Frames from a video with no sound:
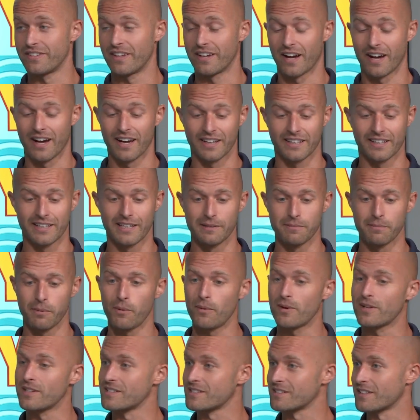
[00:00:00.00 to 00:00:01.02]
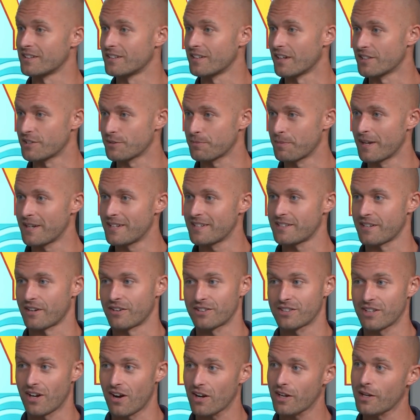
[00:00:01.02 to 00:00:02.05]
uh, key points to touch base or
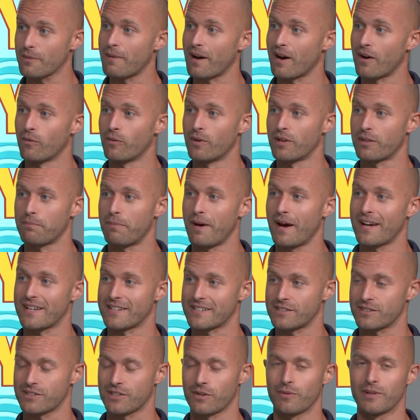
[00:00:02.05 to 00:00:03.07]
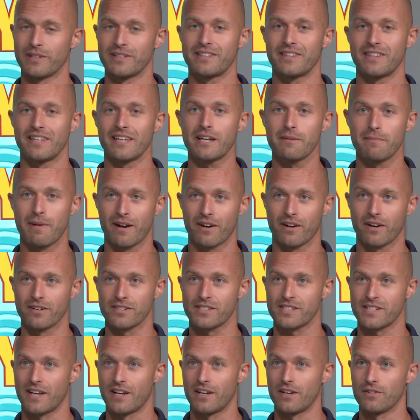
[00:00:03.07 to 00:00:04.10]
talk about with pets. So we think about
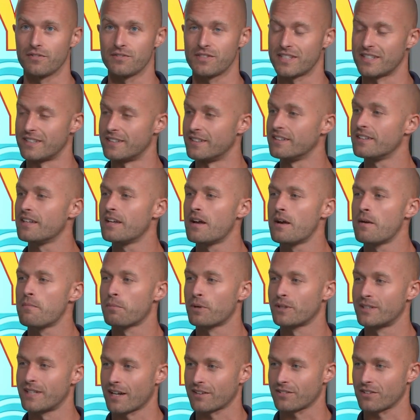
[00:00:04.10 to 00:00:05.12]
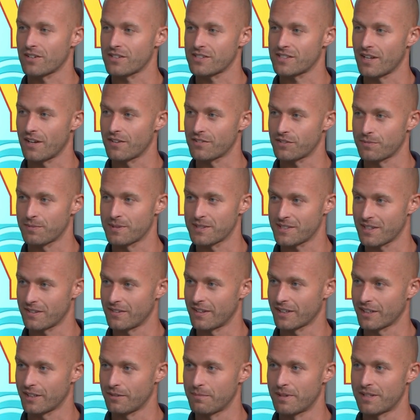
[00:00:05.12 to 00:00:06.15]
ourselves and protect ourselves from the sun,
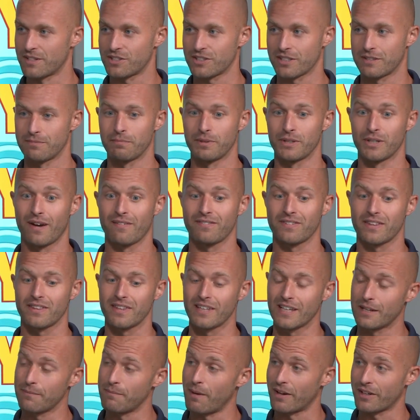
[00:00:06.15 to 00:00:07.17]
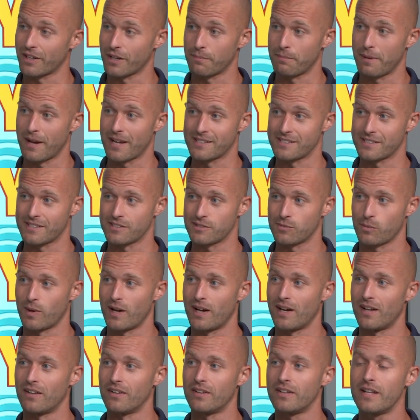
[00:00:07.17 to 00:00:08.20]
like you mentioned, but you have to think about your pets as
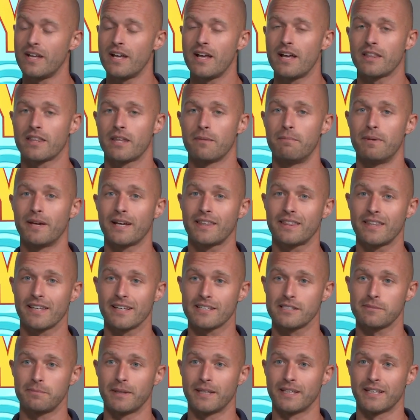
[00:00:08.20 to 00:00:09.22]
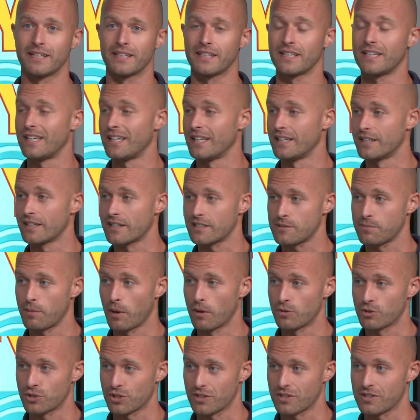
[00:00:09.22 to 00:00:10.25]
well. The big things being heat
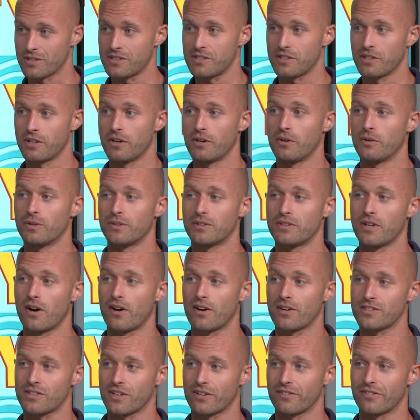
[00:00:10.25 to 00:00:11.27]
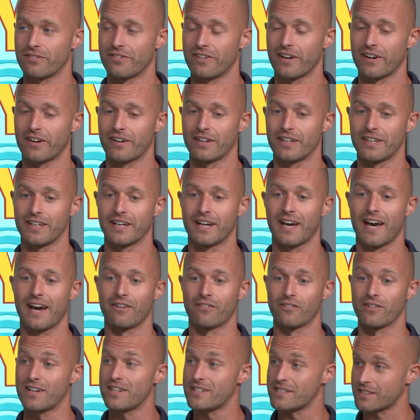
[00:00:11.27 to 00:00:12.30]
exposure. So dogs are very at
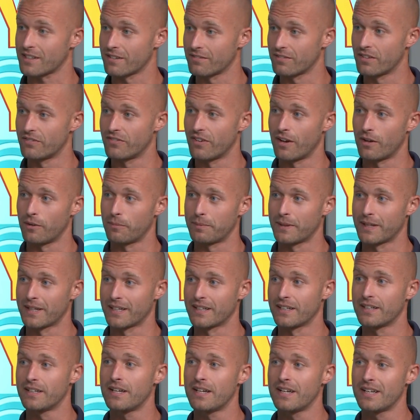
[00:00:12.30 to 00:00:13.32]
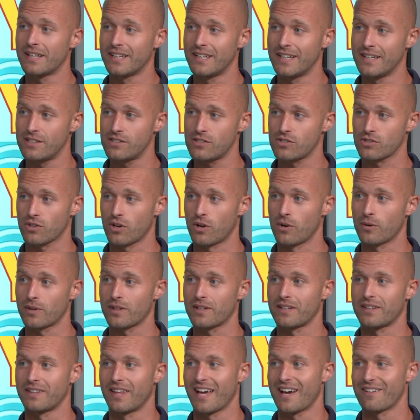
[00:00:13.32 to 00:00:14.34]
risk of developing heat stroke.
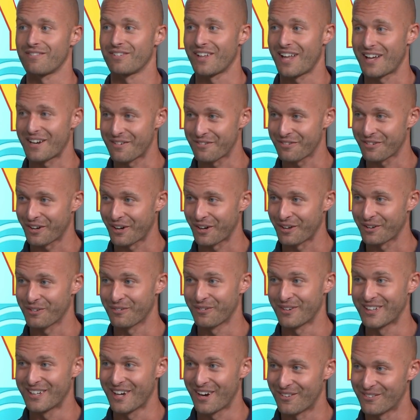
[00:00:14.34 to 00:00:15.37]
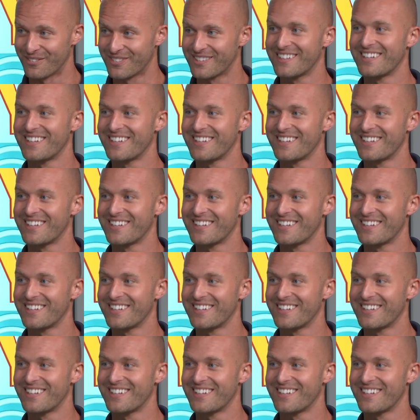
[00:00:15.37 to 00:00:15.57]
They have a lot of fur. We don't.